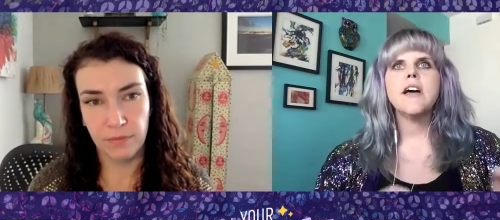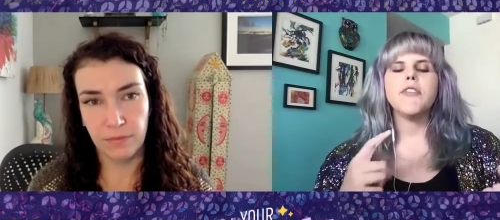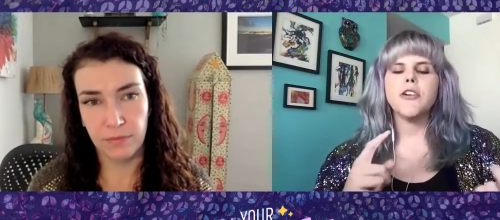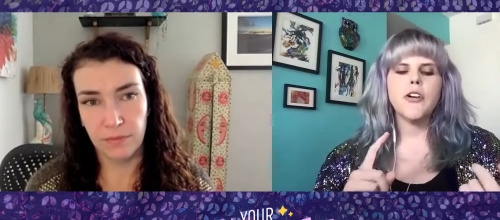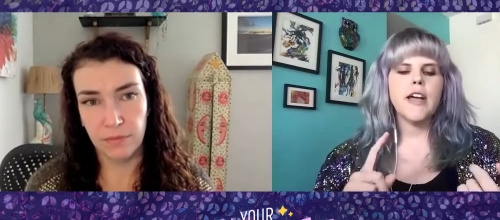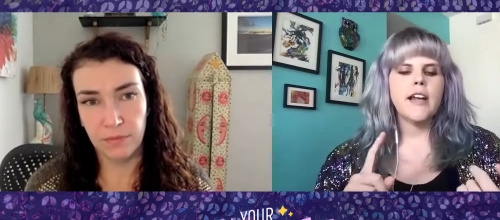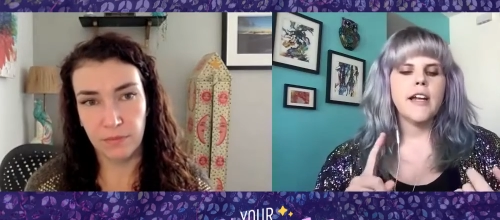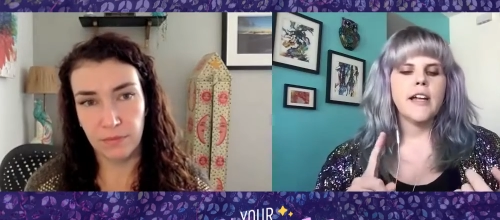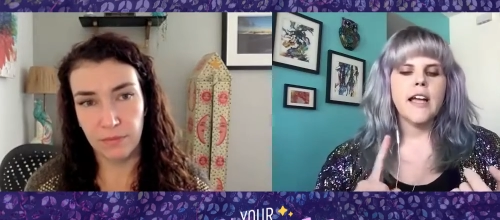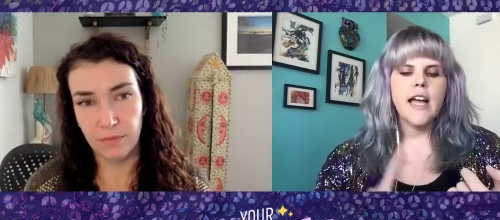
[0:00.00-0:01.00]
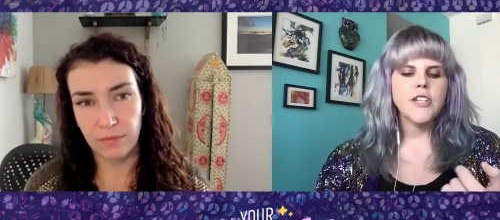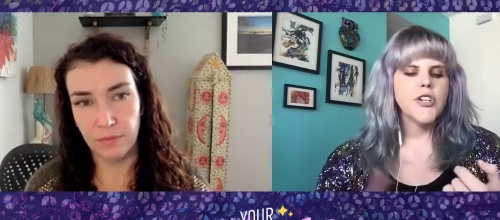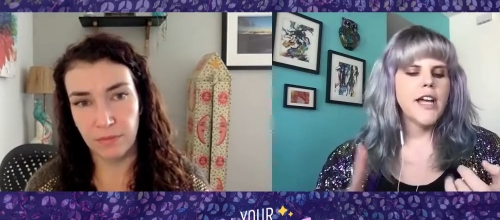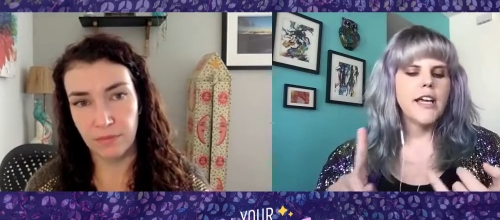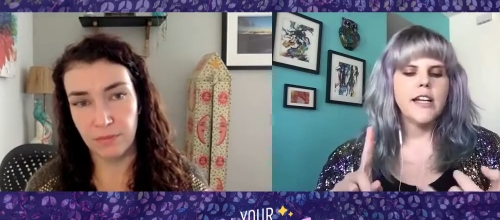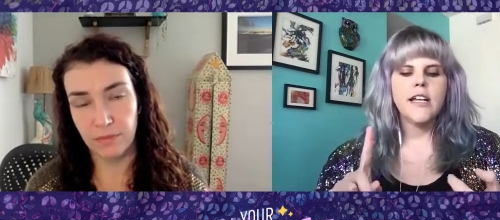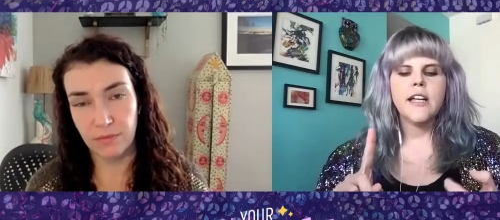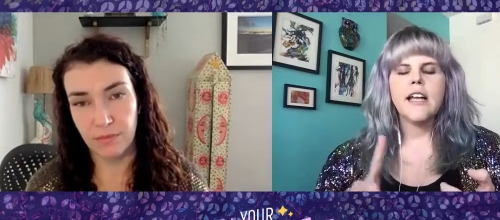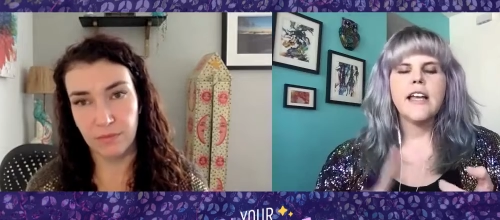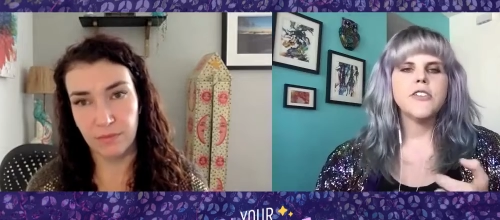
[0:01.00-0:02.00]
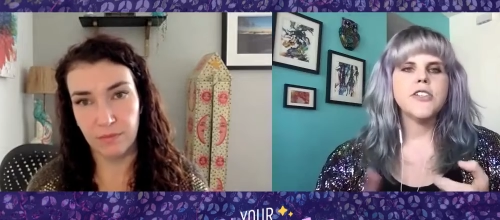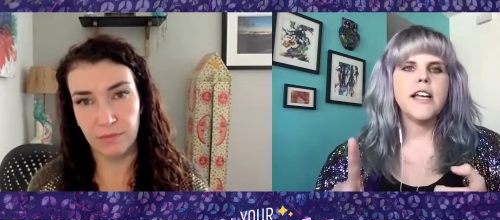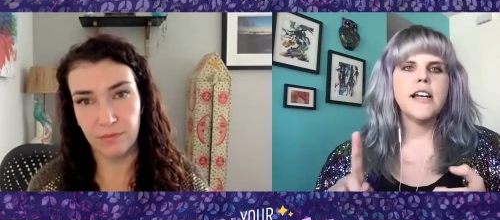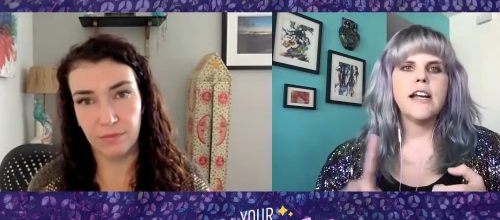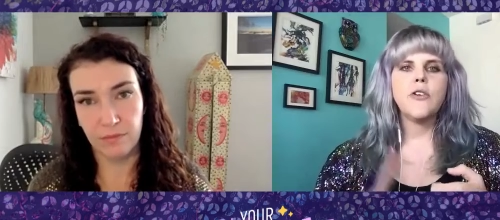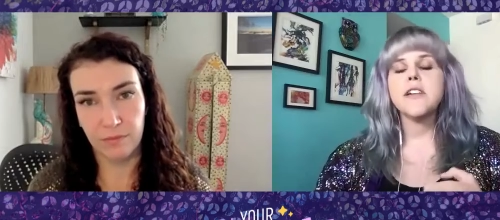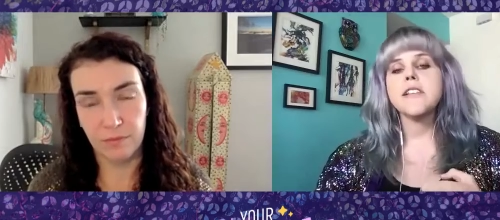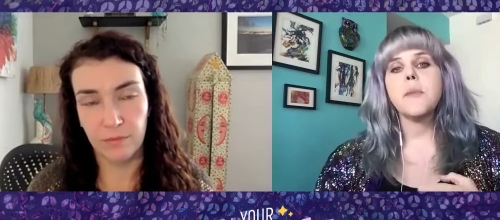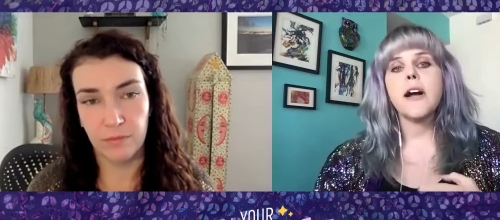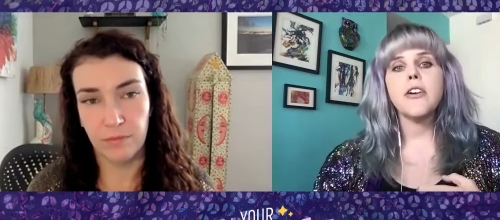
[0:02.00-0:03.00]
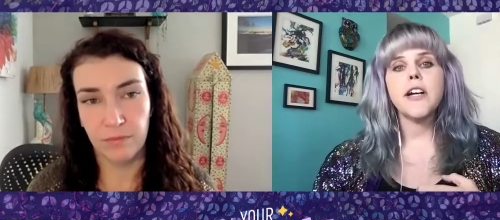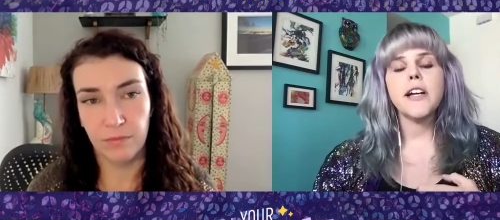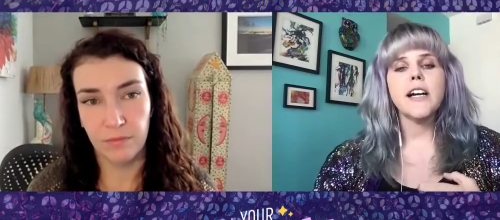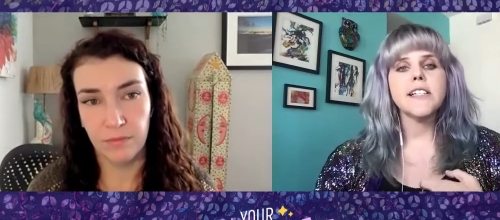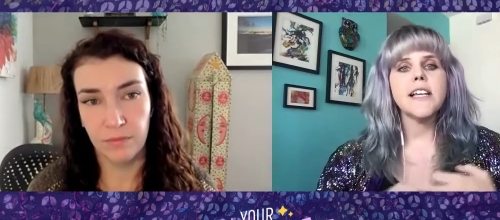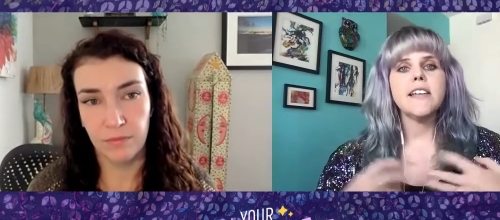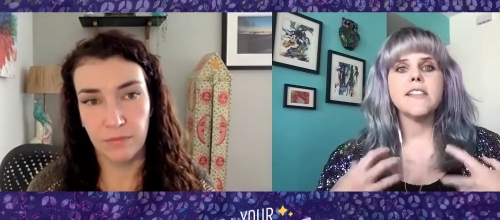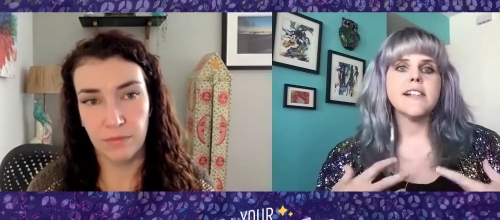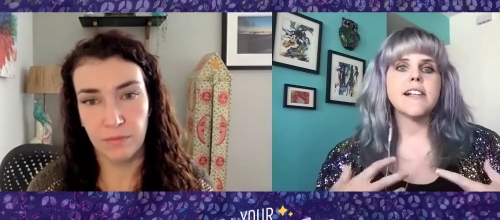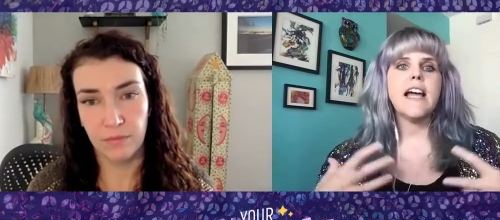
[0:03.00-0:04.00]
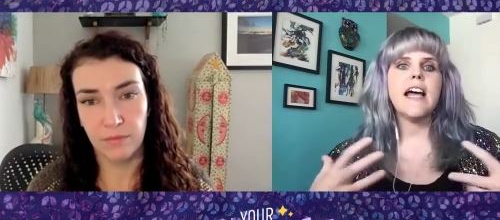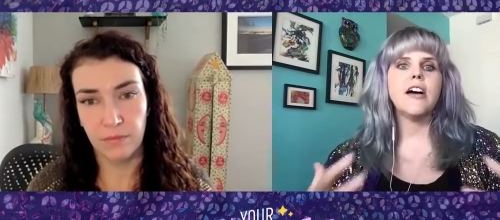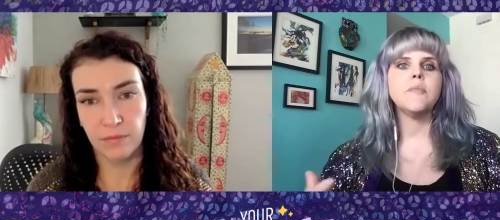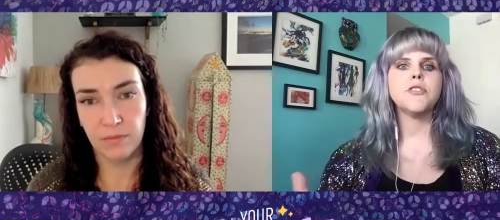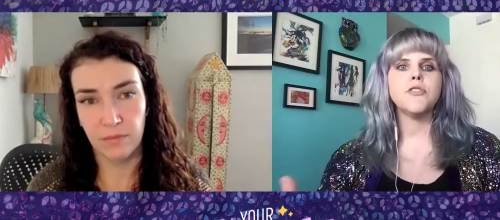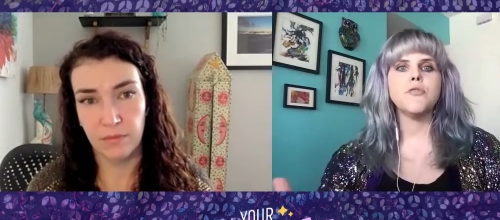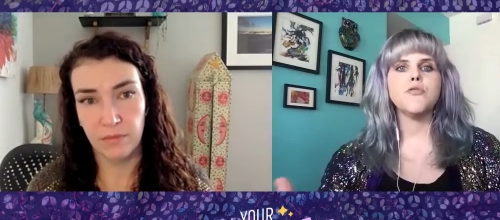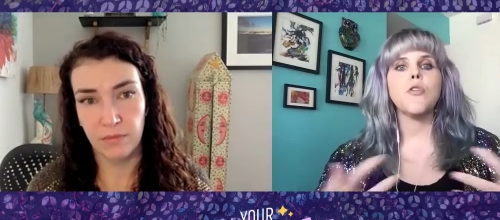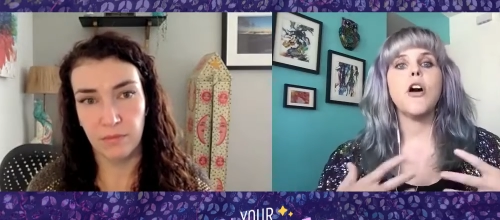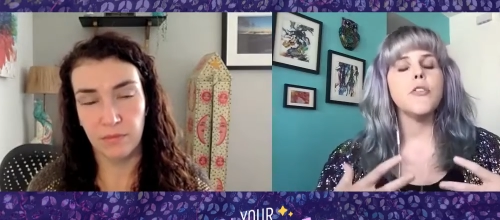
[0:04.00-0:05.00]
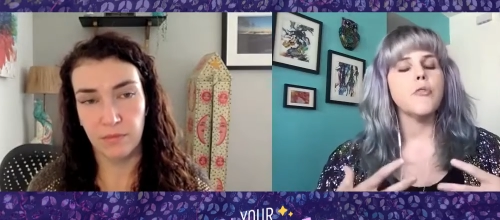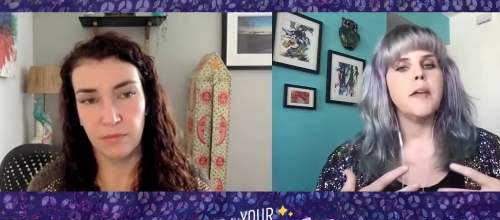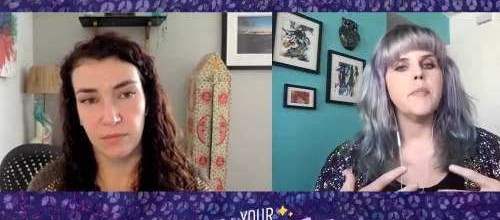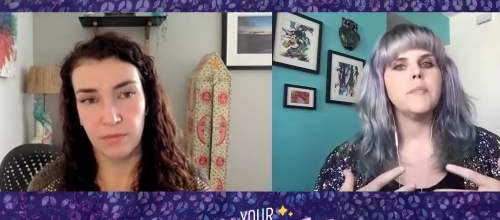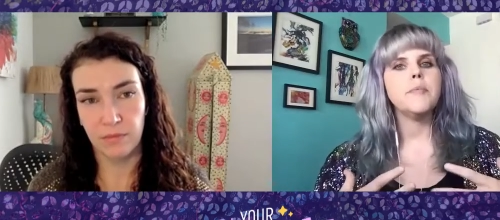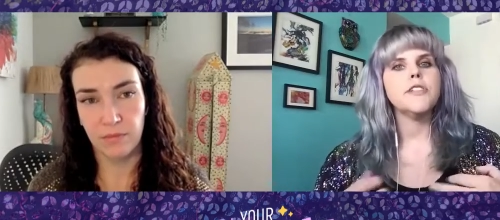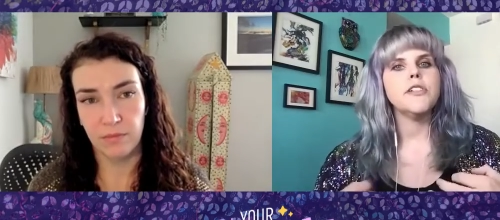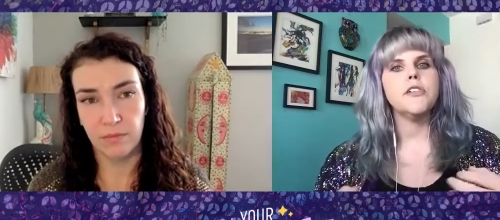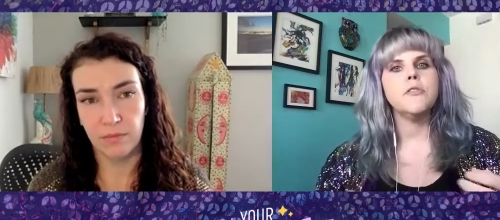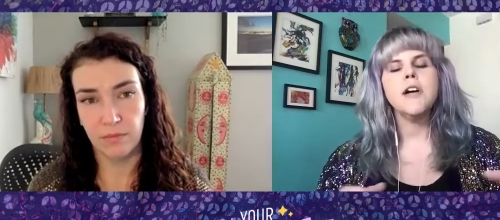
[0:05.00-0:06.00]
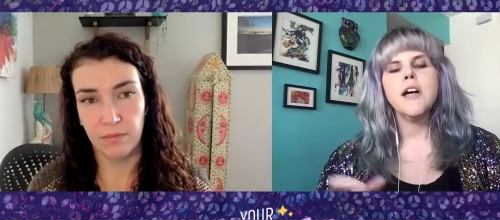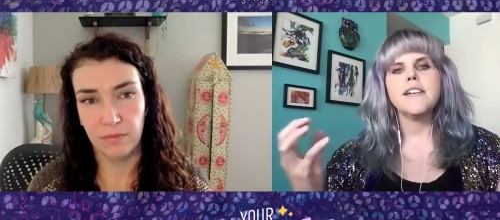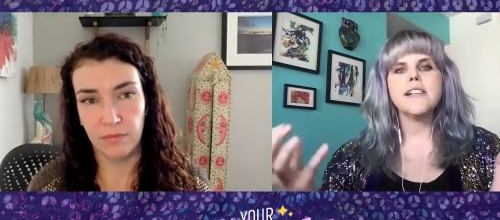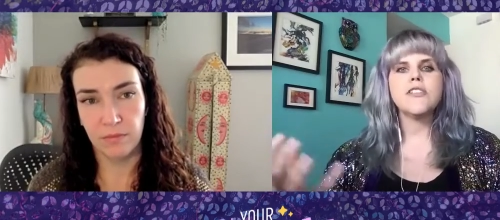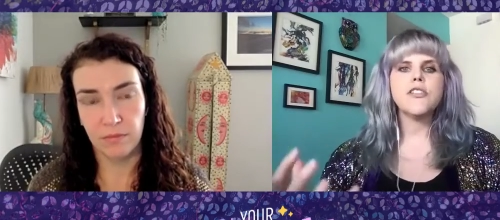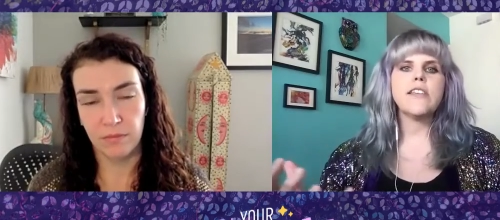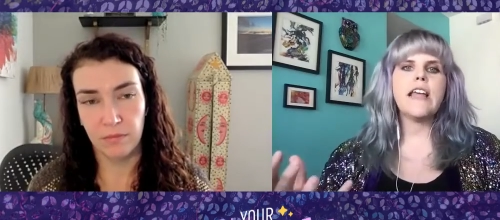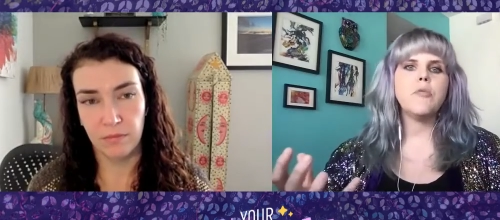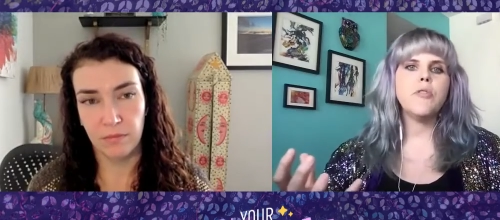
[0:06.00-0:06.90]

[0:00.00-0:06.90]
Speaker 1: if you're creating educating, entertaining, or inspiring content, this is going to help to draw the right people to you. And essentially they